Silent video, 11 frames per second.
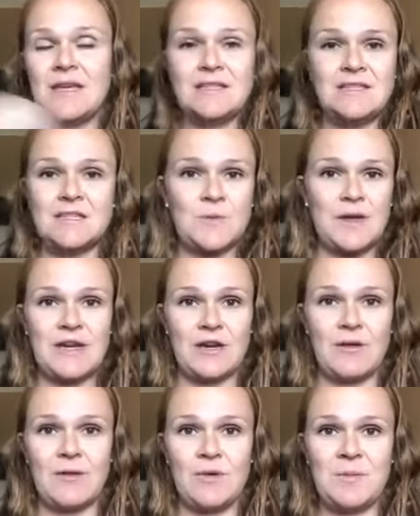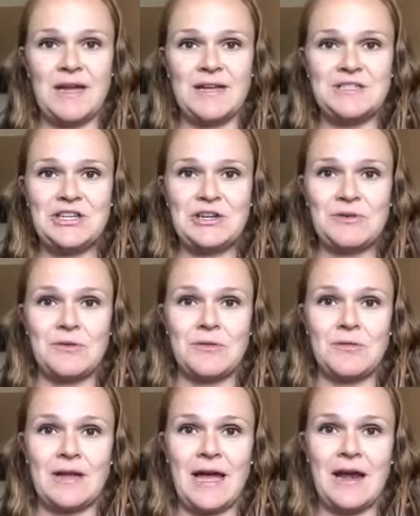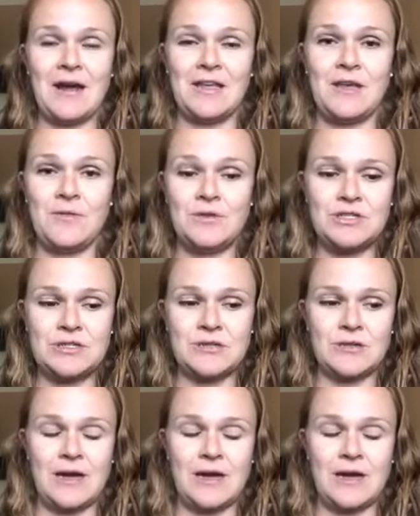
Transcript: easiest way to do it would be to get a huge